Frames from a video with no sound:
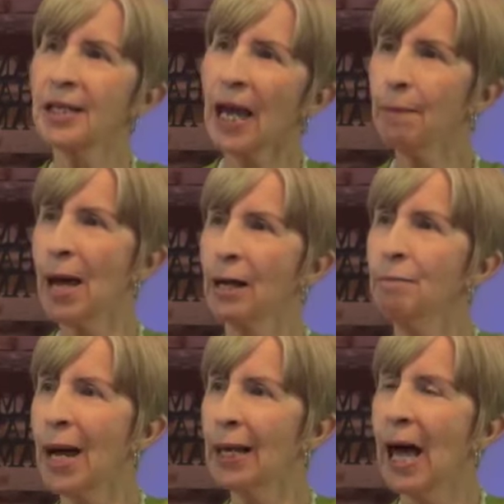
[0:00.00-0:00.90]
that came
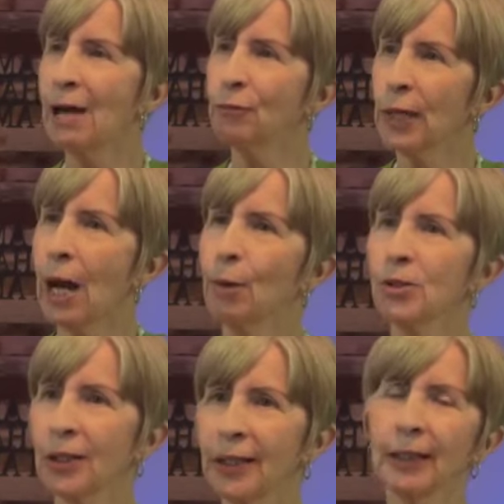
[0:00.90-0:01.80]
out of my life when
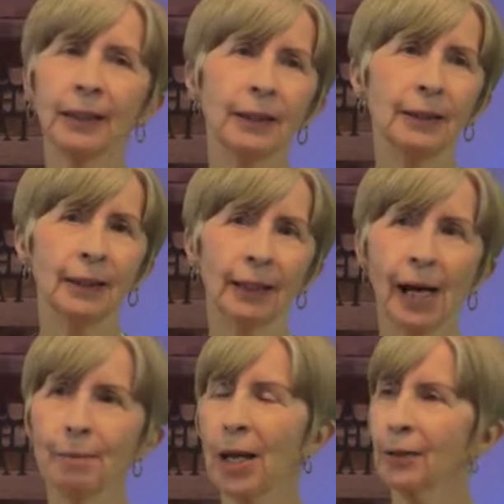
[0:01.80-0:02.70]
I was a kid.
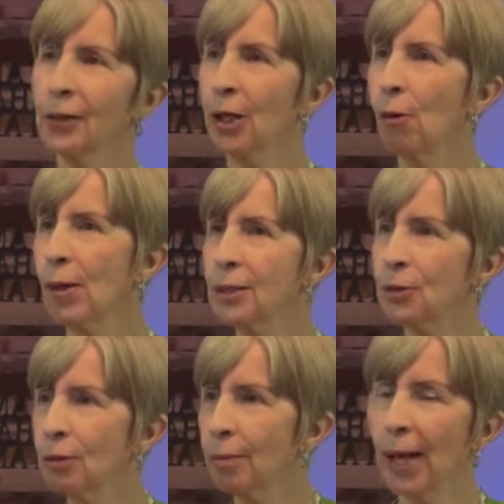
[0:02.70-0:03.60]
I'm not going to
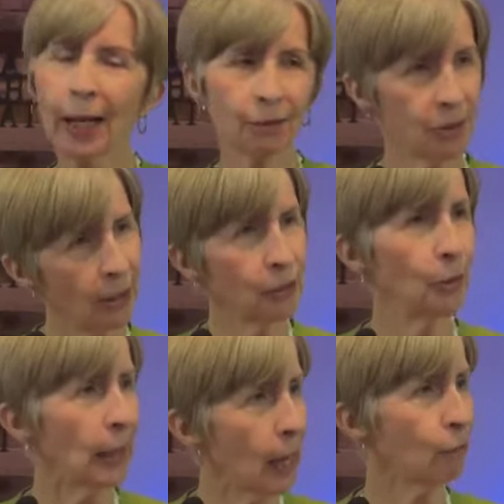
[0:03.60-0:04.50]
go into it, but I could
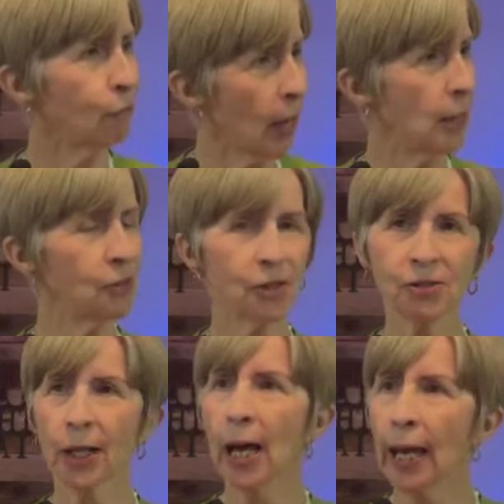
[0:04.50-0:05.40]
tell you a lot of
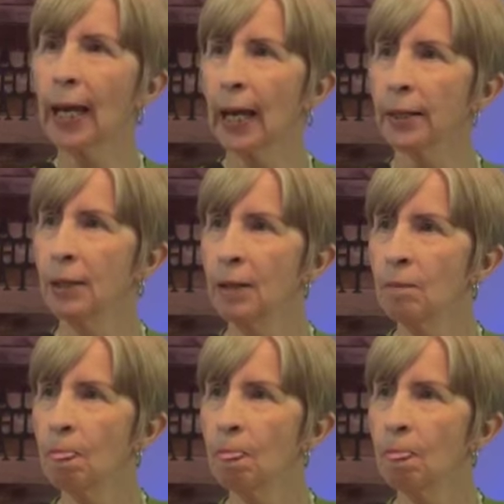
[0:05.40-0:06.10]
fantasies that I had.